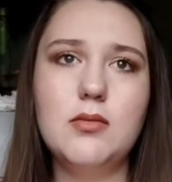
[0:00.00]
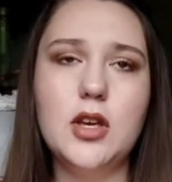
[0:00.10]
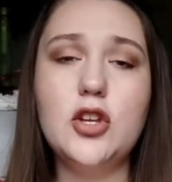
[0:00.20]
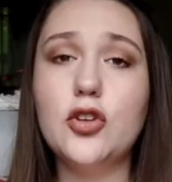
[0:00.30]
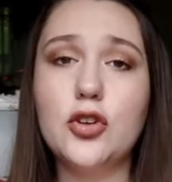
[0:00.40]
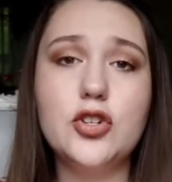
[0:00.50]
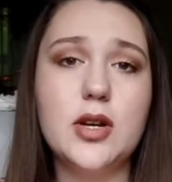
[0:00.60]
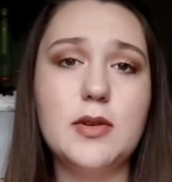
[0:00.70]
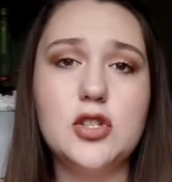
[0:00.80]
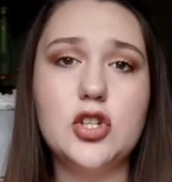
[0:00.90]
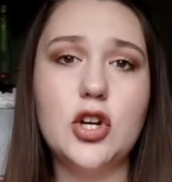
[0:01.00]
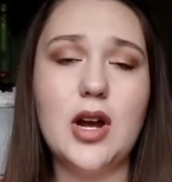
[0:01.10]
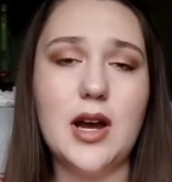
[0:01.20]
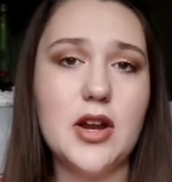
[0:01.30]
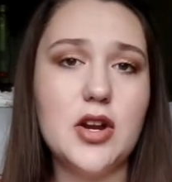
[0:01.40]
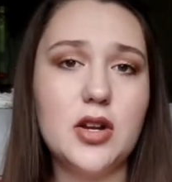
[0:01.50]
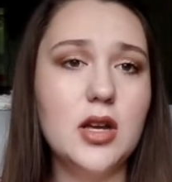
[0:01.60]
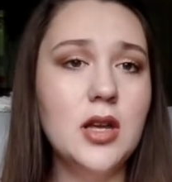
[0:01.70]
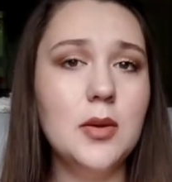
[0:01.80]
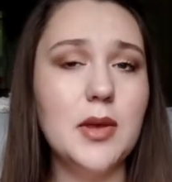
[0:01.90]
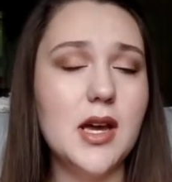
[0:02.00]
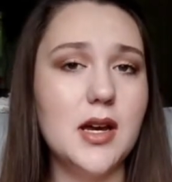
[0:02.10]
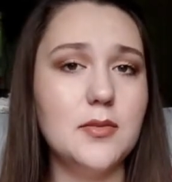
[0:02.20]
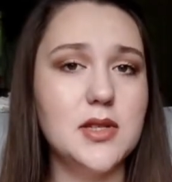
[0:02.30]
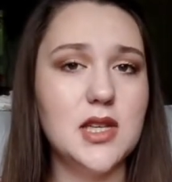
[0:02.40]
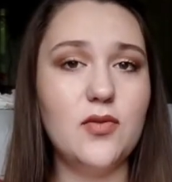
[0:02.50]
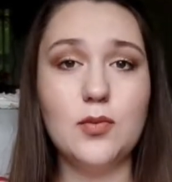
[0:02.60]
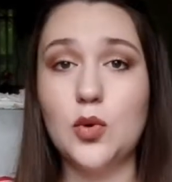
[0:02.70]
in your third trimester, iron becomes even